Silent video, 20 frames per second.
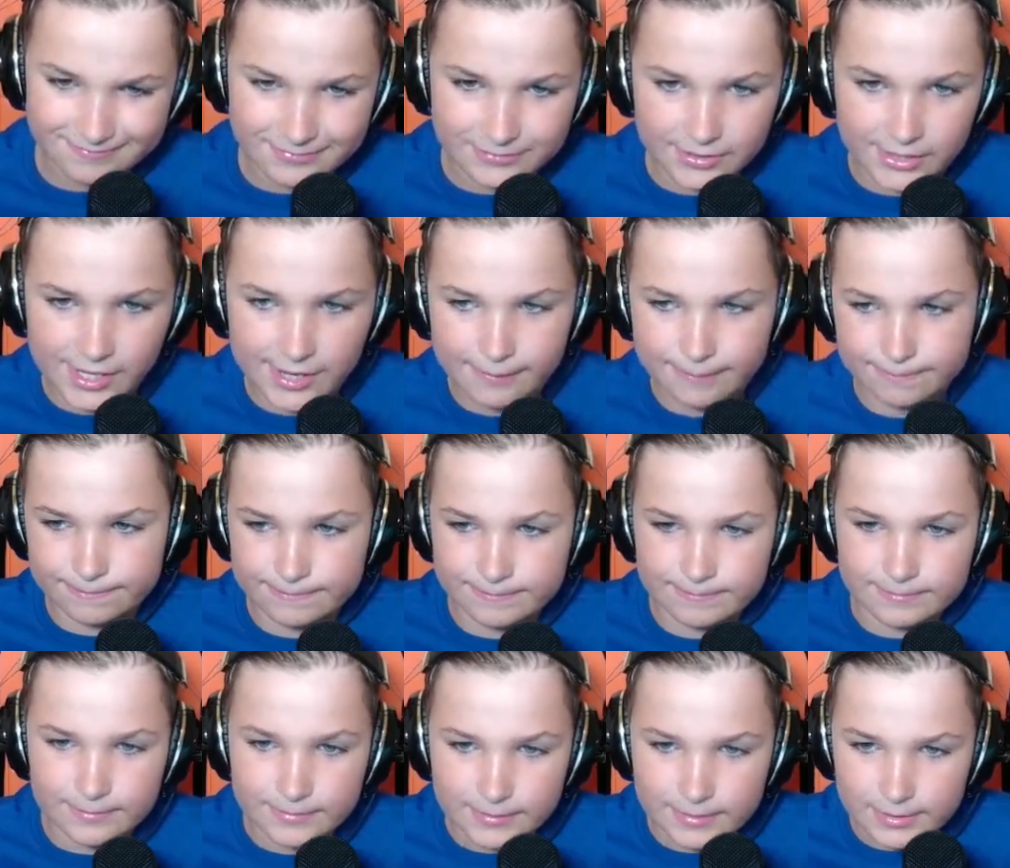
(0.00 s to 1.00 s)
Yep.
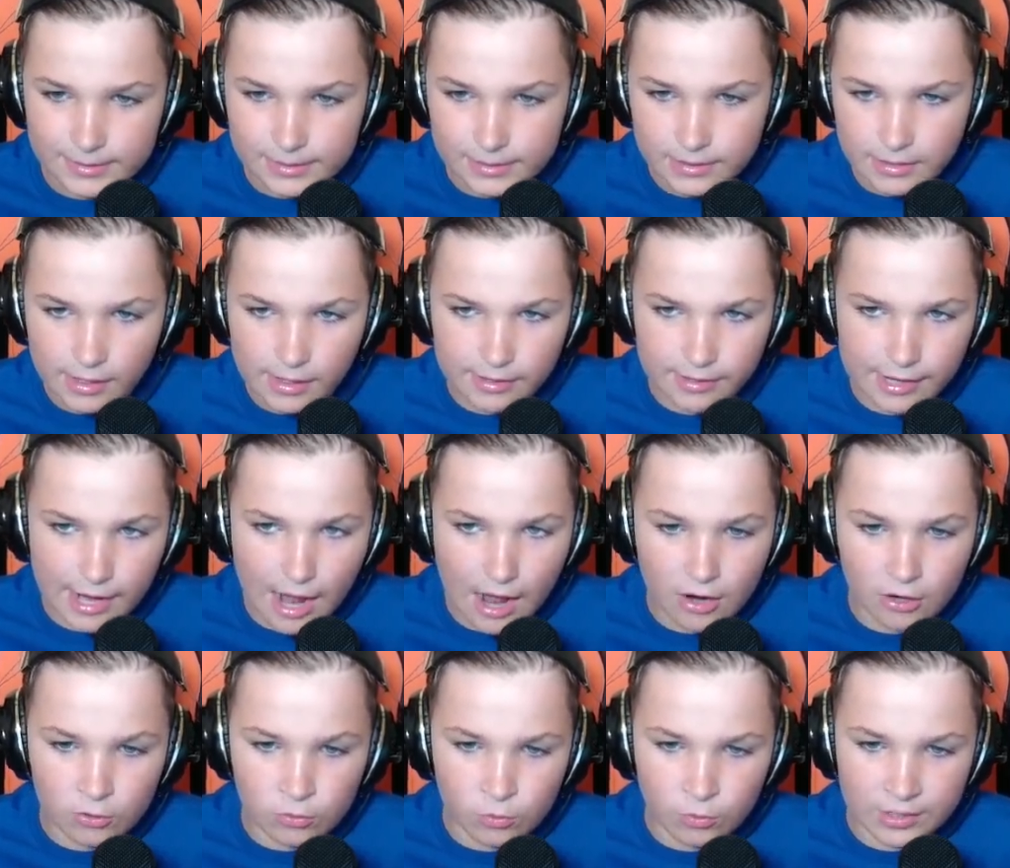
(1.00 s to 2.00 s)
And
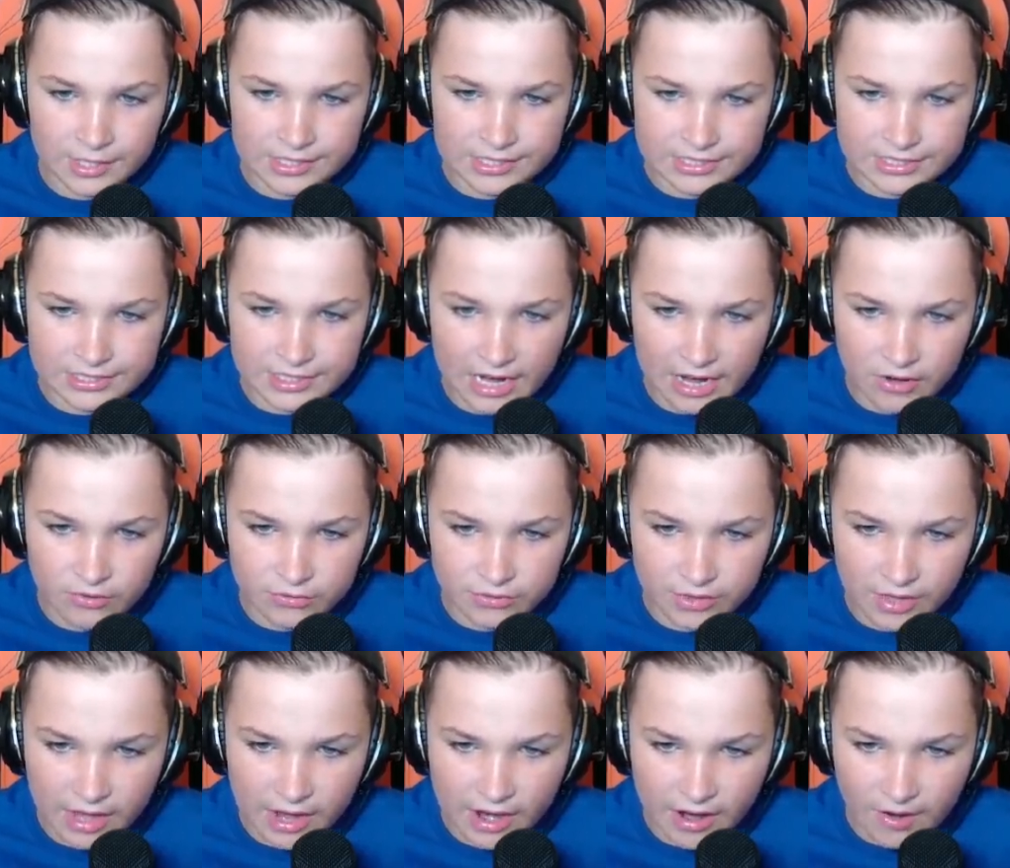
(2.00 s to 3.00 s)
now what is
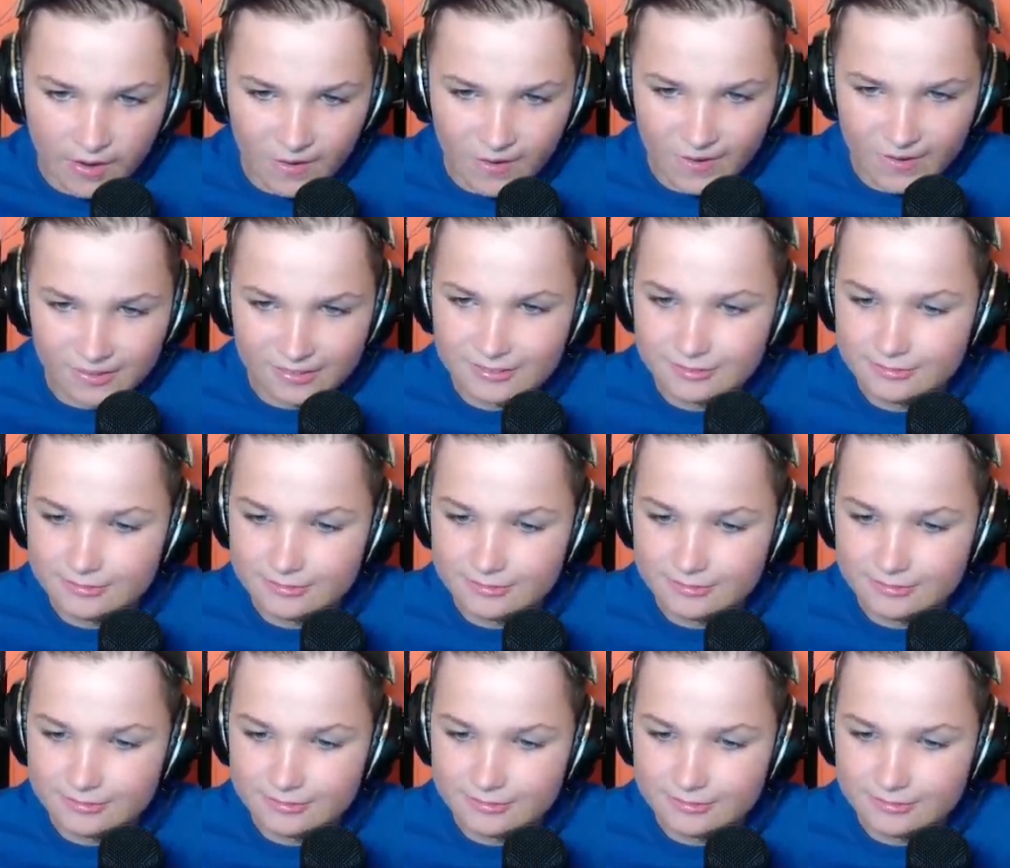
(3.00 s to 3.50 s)
down there?